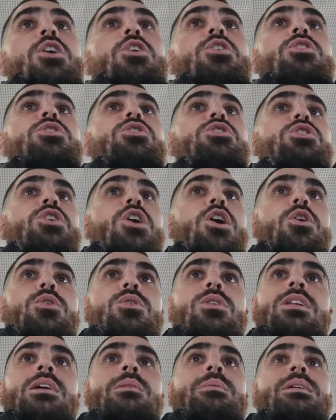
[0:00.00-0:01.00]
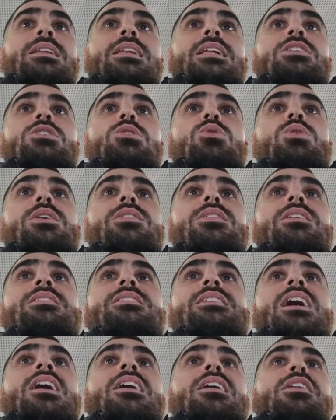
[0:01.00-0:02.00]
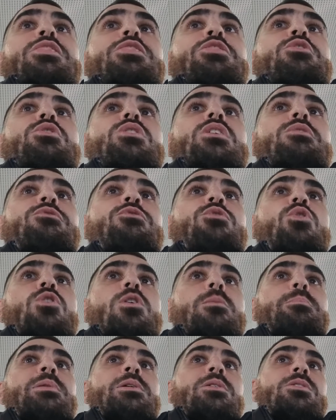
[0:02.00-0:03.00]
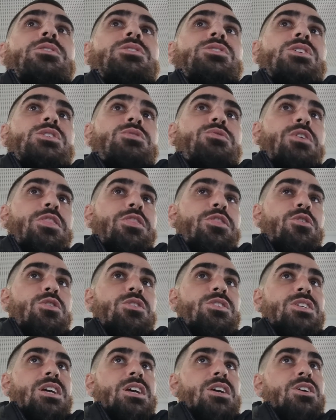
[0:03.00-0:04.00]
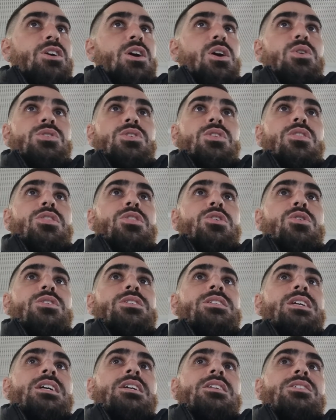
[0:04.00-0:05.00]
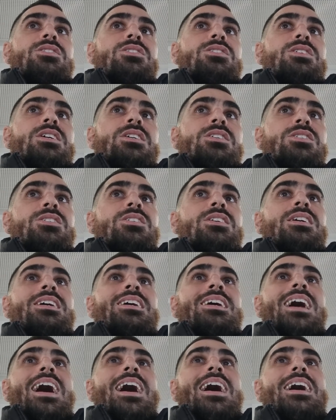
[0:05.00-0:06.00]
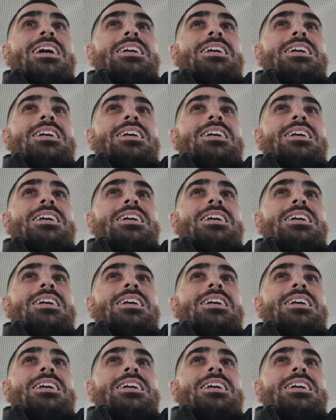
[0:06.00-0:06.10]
go? No. Let's look at the data. 34 appearances for 13 goals and 13 assists. He